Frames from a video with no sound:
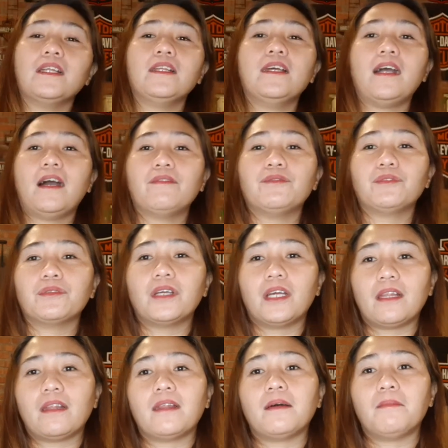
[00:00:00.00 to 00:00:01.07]
they have to
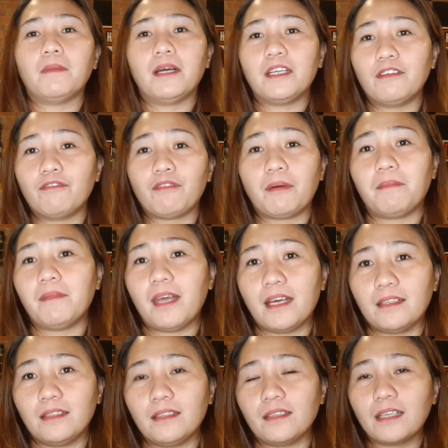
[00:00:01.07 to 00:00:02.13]
get the money from that.